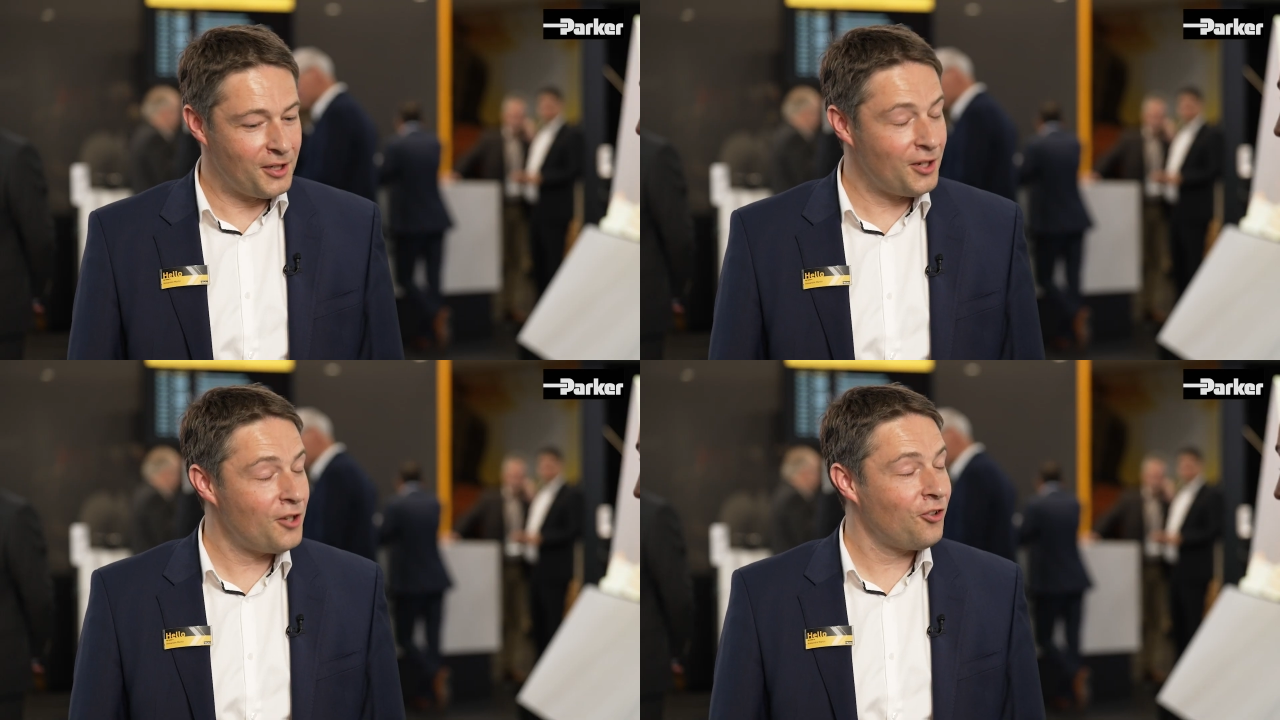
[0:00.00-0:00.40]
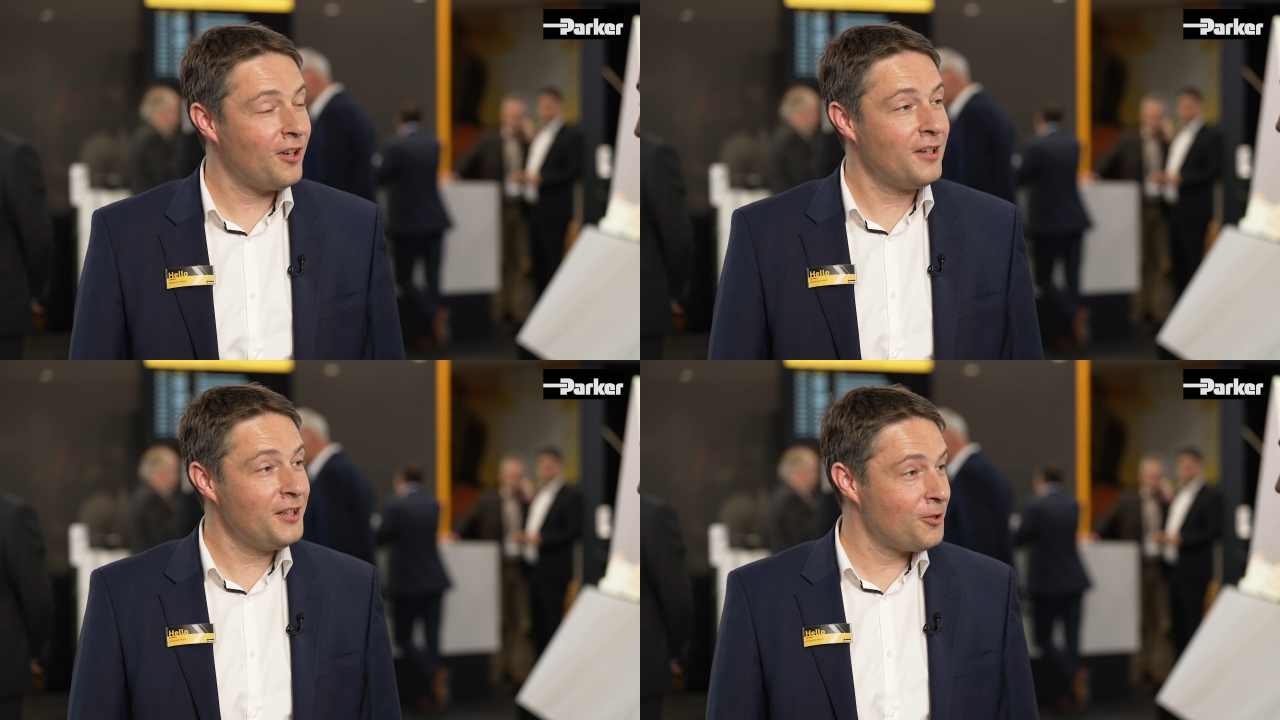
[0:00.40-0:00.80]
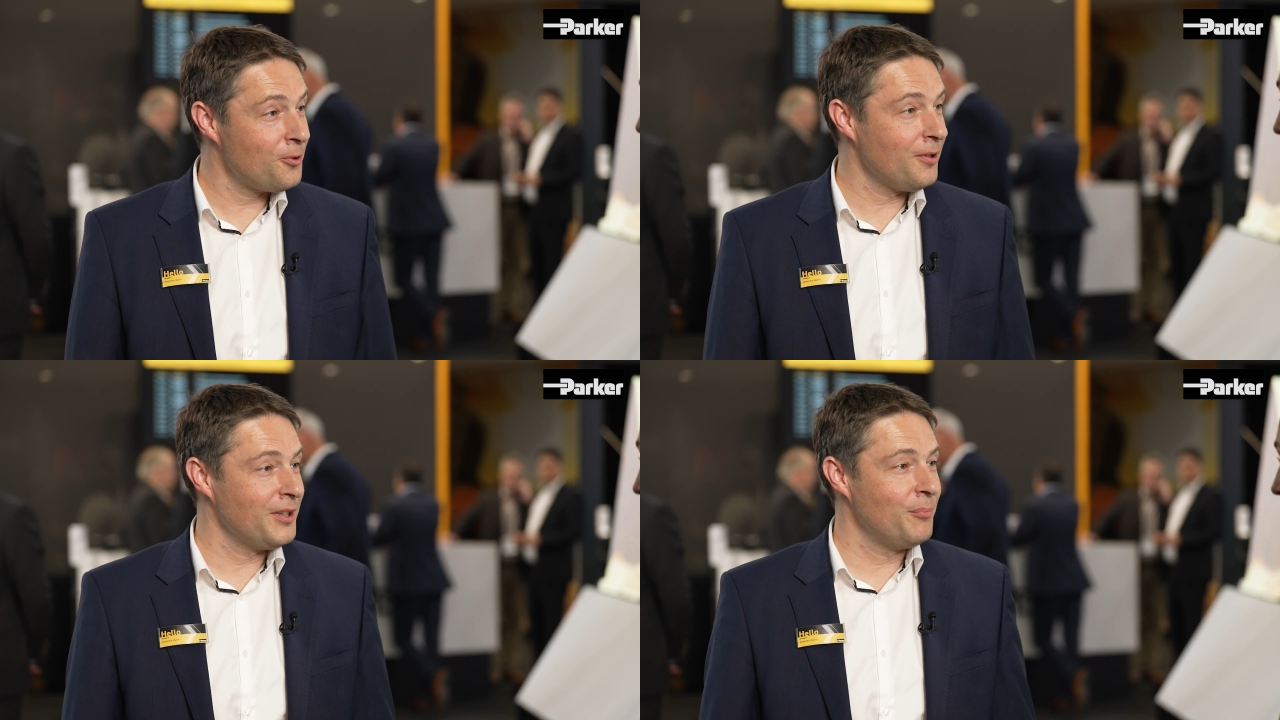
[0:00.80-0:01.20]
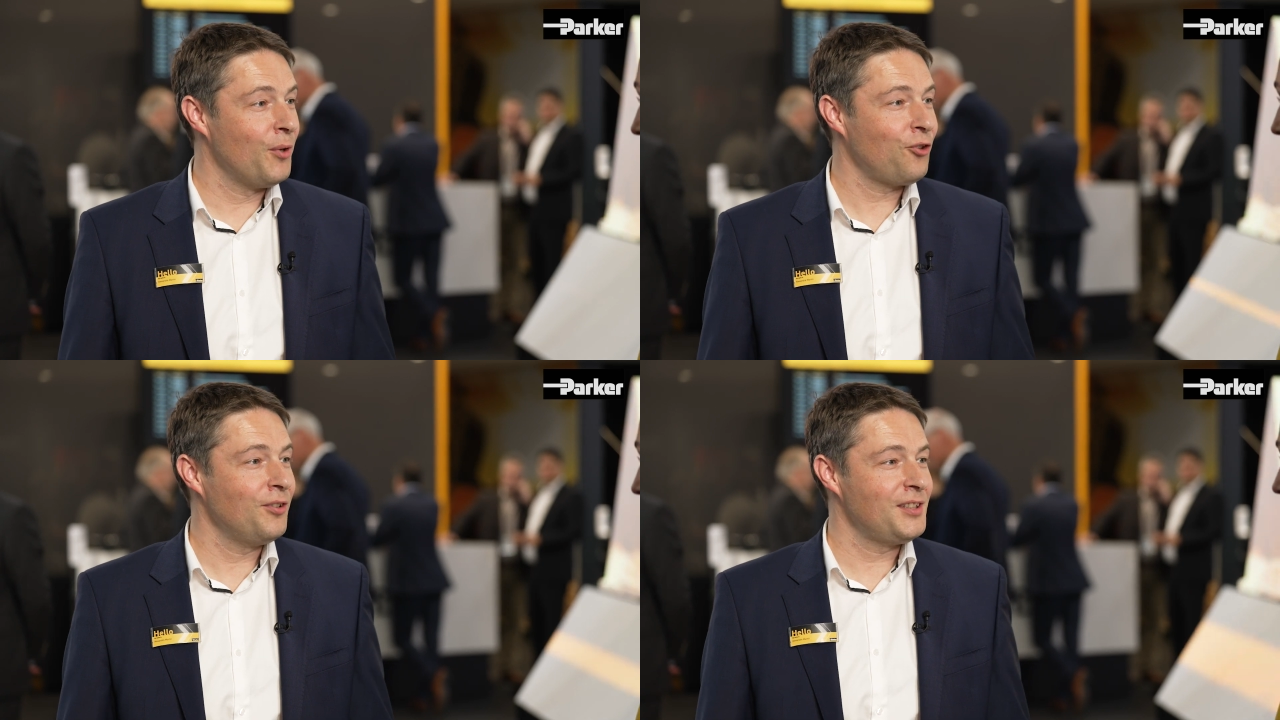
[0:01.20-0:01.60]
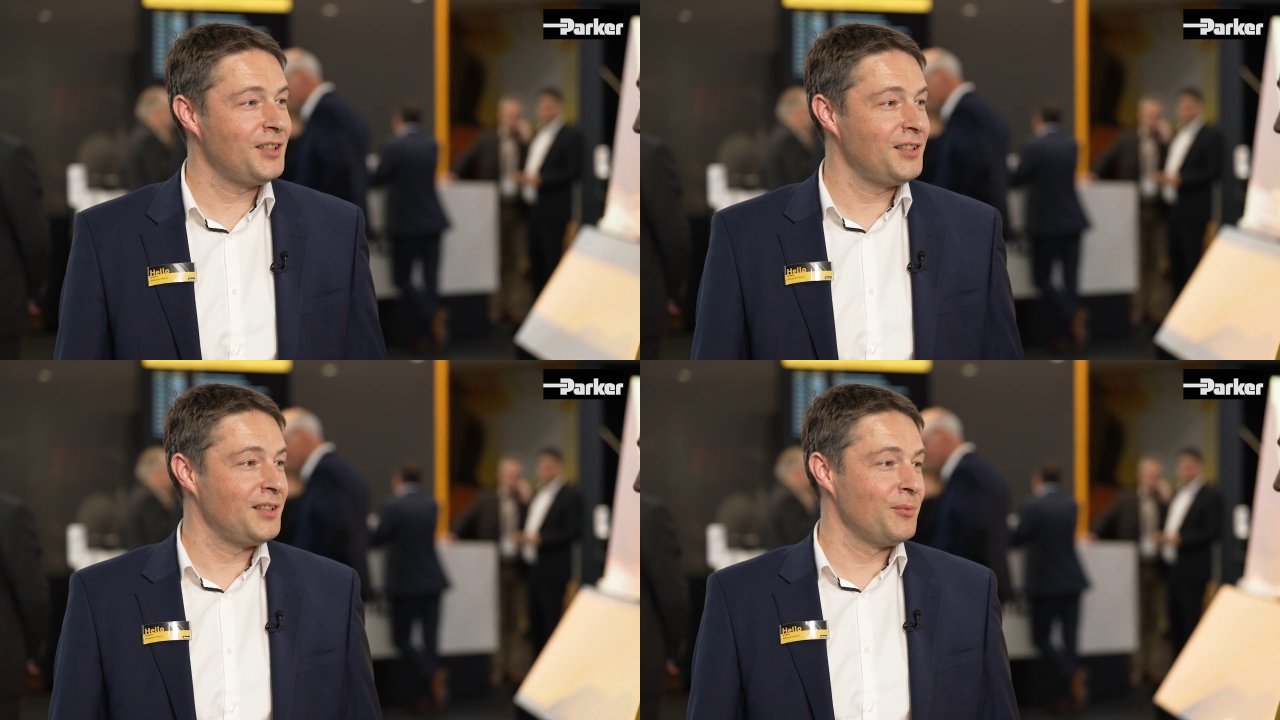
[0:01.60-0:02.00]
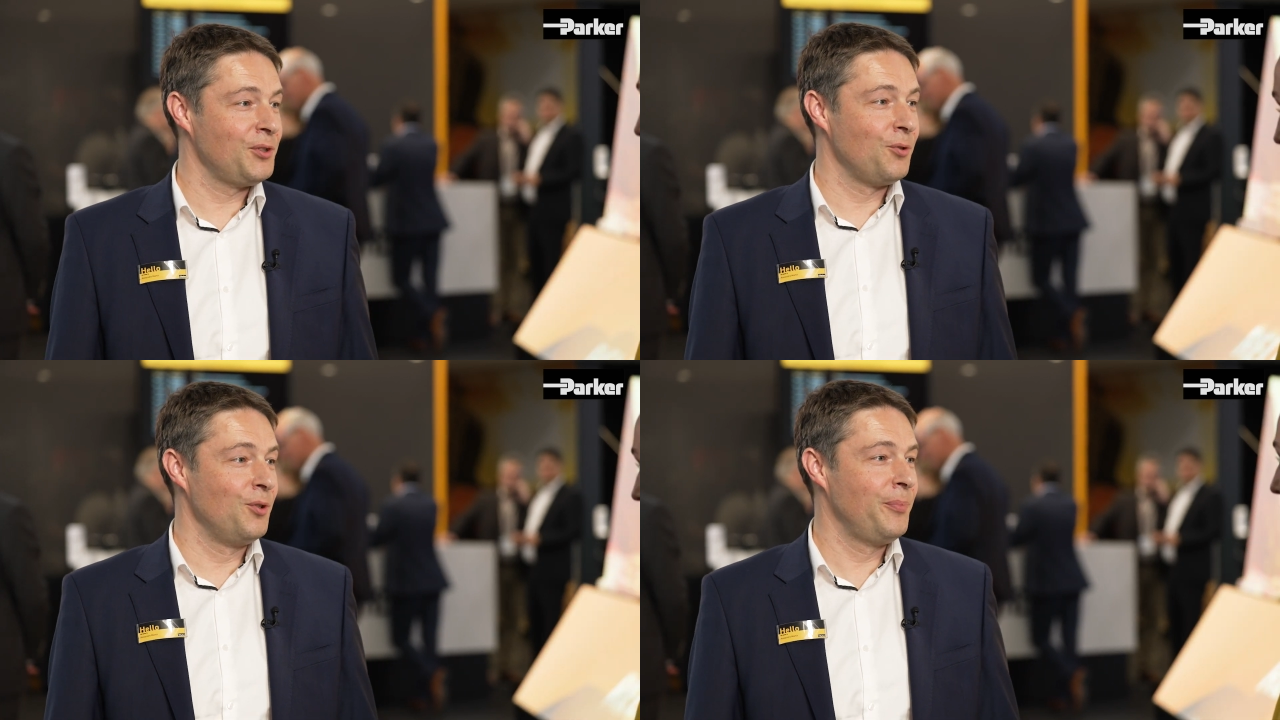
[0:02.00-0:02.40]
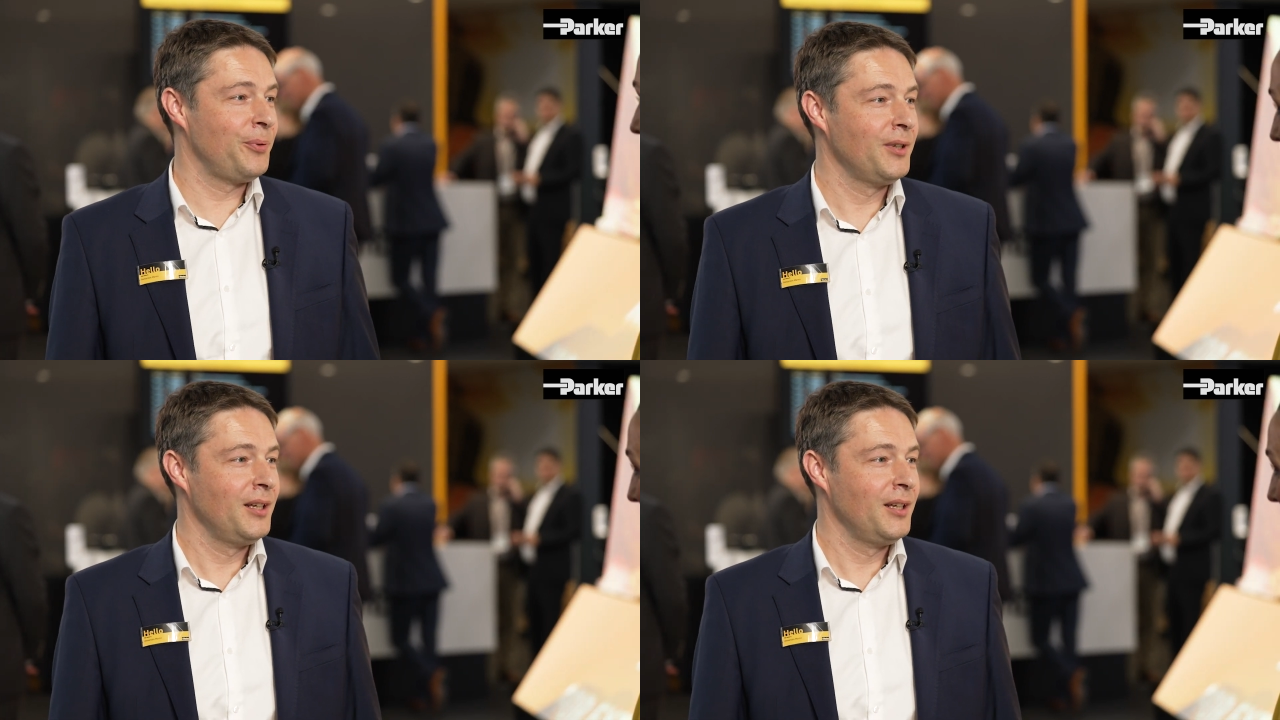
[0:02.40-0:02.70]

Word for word: in a nutshell, literally Motion Systems Group